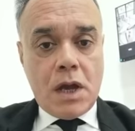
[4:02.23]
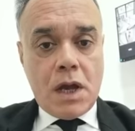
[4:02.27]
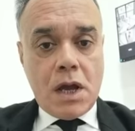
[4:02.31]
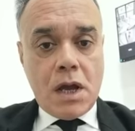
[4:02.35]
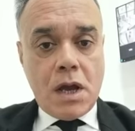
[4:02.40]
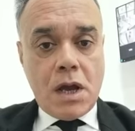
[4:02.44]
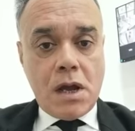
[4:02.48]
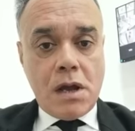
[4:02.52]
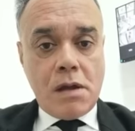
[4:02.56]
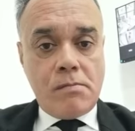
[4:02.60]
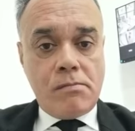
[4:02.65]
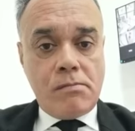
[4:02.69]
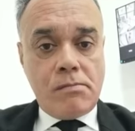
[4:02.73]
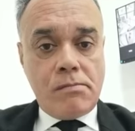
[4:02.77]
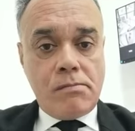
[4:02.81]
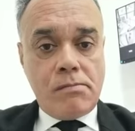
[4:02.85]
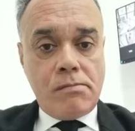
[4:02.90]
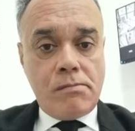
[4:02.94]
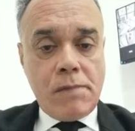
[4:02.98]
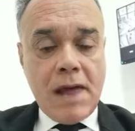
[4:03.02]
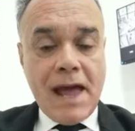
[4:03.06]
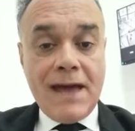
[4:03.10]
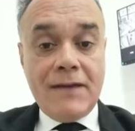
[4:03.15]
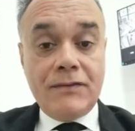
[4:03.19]

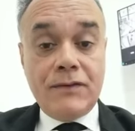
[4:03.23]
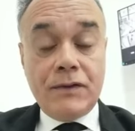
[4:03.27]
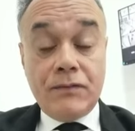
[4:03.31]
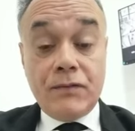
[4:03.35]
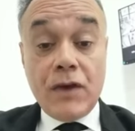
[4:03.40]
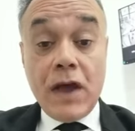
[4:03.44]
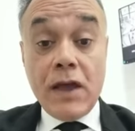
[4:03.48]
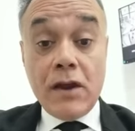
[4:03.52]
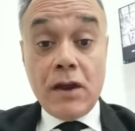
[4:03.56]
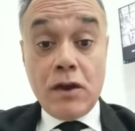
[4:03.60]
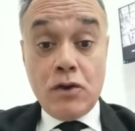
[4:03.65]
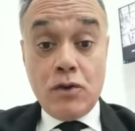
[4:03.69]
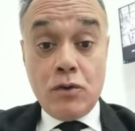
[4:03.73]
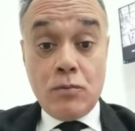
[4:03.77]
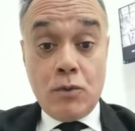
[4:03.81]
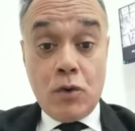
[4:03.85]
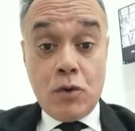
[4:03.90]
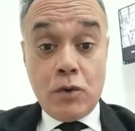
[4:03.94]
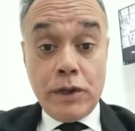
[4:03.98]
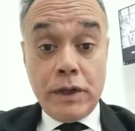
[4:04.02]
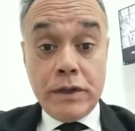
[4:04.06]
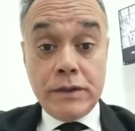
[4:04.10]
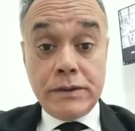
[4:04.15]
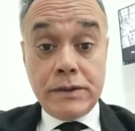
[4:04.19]
And the viral
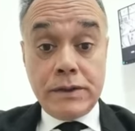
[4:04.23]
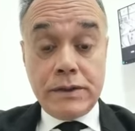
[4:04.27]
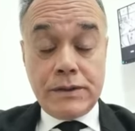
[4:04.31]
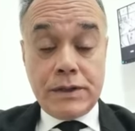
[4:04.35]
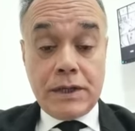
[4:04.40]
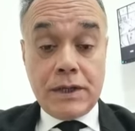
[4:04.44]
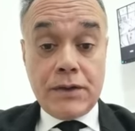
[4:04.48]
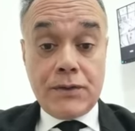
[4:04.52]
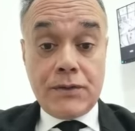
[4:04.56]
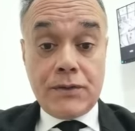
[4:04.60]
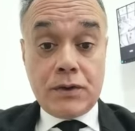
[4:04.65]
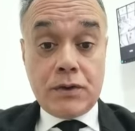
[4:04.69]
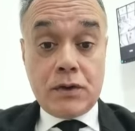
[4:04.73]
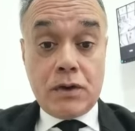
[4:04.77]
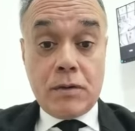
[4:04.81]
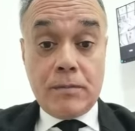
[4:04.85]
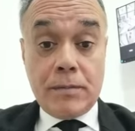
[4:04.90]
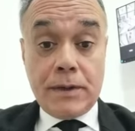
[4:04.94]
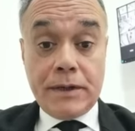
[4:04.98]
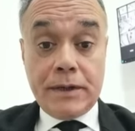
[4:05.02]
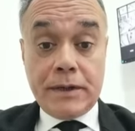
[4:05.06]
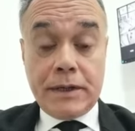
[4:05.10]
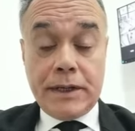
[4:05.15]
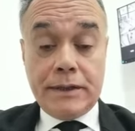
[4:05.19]
pneumonias is another
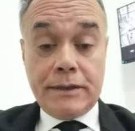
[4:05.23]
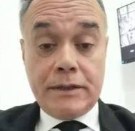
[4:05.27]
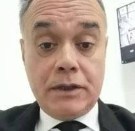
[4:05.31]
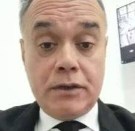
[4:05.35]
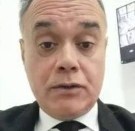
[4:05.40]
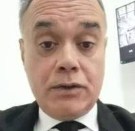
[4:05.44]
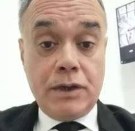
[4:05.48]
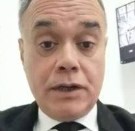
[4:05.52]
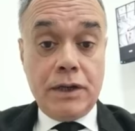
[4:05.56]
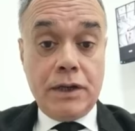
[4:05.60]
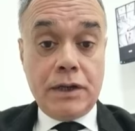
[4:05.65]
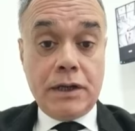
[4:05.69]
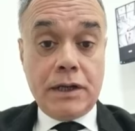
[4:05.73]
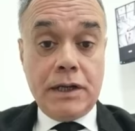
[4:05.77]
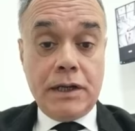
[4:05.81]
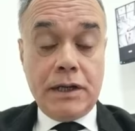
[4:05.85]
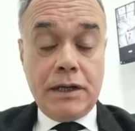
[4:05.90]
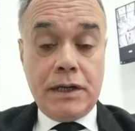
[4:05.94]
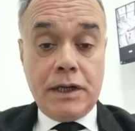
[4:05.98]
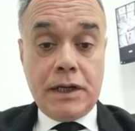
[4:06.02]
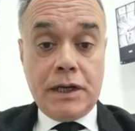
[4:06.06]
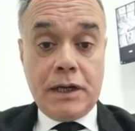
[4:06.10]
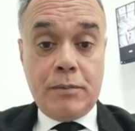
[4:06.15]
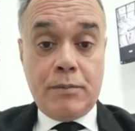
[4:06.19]
common category in
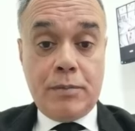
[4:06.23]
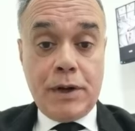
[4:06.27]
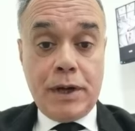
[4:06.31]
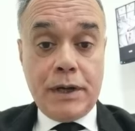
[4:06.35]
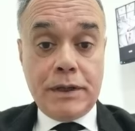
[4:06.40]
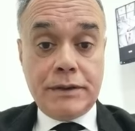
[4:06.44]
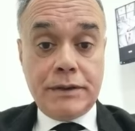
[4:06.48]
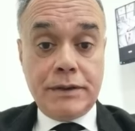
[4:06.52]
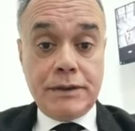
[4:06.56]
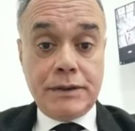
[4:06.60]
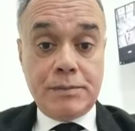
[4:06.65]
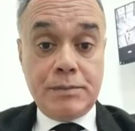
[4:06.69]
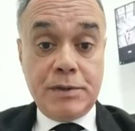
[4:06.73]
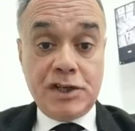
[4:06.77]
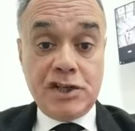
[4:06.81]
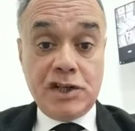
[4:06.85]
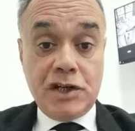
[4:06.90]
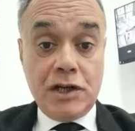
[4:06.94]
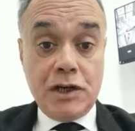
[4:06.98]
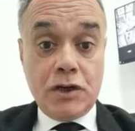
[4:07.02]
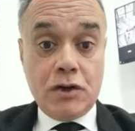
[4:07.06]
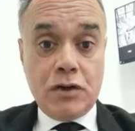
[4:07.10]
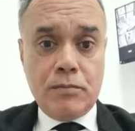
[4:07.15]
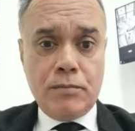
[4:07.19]
clinical practice,
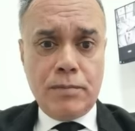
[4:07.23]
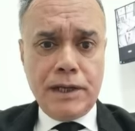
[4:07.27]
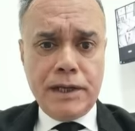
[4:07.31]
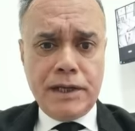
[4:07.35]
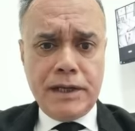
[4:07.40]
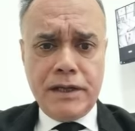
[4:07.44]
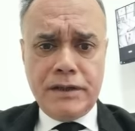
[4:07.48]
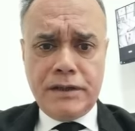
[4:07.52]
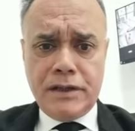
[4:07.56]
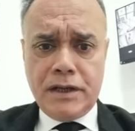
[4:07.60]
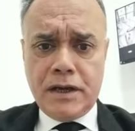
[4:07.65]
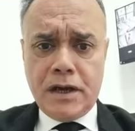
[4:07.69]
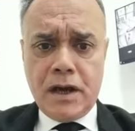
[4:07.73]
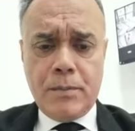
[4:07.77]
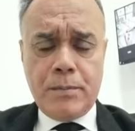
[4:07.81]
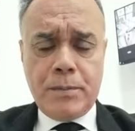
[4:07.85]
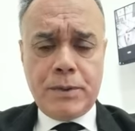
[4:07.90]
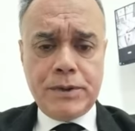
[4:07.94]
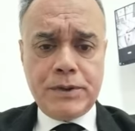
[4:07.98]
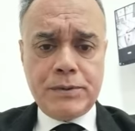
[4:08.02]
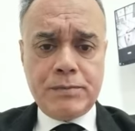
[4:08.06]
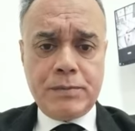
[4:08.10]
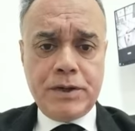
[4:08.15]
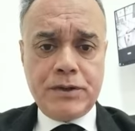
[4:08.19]
especially complicating
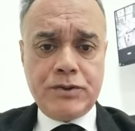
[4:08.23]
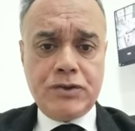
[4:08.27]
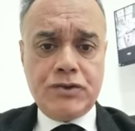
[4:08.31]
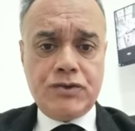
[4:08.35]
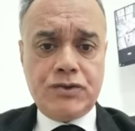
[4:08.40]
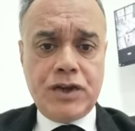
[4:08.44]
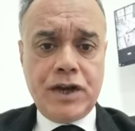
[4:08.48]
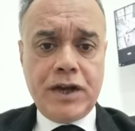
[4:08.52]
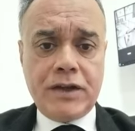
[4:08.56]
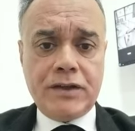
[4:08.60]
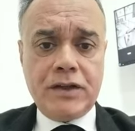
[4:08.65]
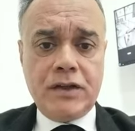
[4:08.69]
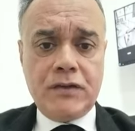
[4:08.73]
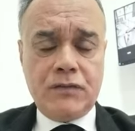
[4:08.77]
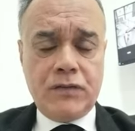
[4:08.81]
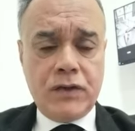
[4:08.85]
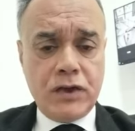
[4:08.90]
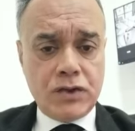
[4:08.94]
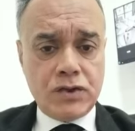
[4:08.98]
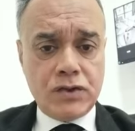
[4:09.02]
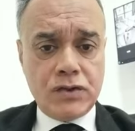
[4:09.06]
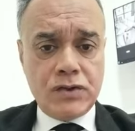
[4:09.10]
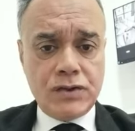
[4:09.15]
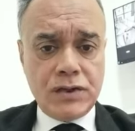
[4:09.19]
upper respiratory tract
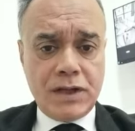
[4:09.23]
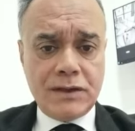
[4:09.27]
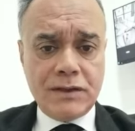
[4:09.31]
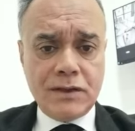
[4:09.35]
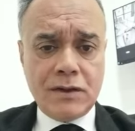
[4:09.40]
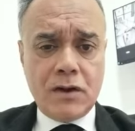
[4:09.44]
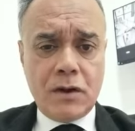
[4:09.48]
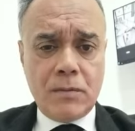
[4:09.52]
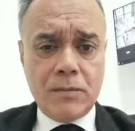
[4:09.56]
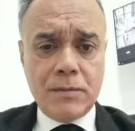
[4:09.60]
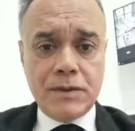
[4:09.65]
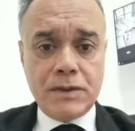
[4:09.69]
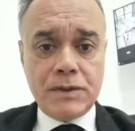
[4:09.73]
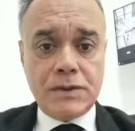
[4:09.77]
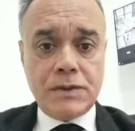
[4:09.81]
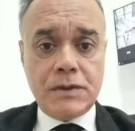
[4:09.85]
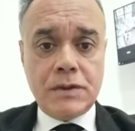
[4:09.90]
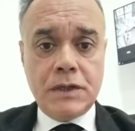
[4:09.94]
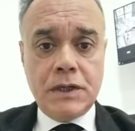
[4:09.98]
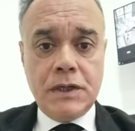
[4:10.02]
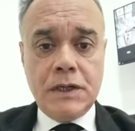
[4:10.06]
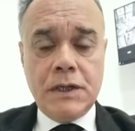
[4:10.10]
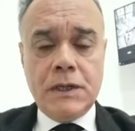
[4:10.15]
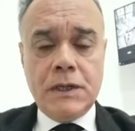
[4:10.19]
infections, and the commonest